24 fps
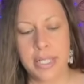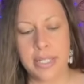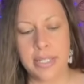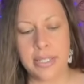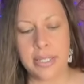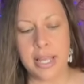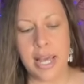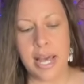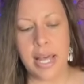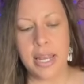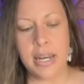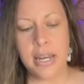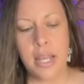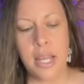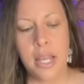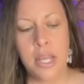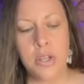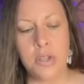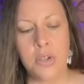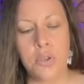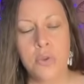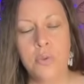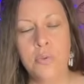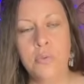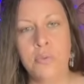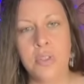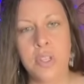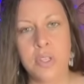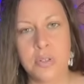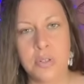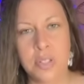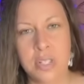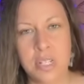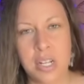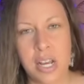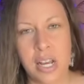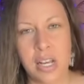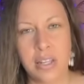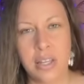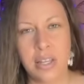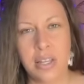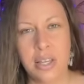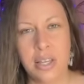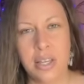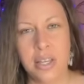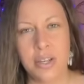is that you feel stuck.